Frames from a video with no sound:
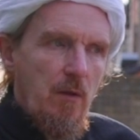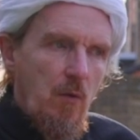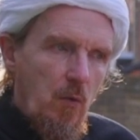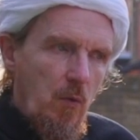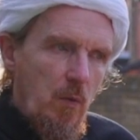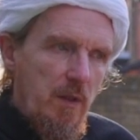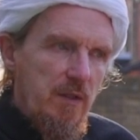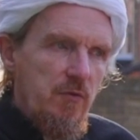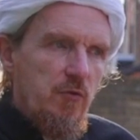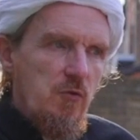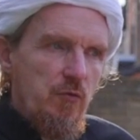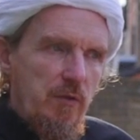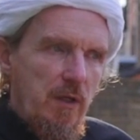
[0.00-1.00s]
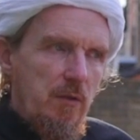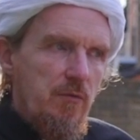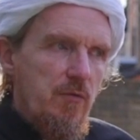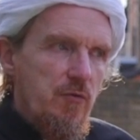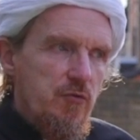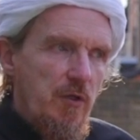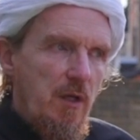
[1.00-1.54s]
Always surround
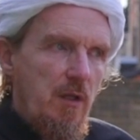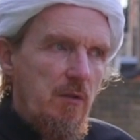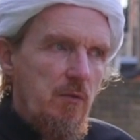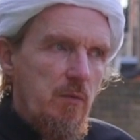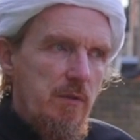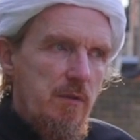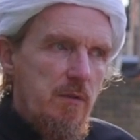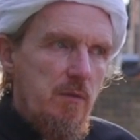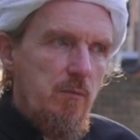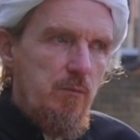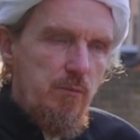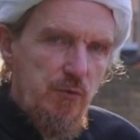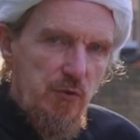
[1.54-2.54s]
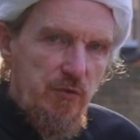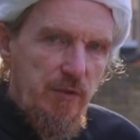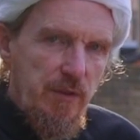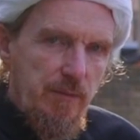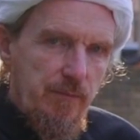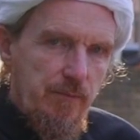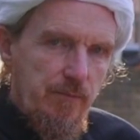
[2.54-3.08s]
the child with
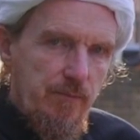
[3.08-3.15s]
beauty.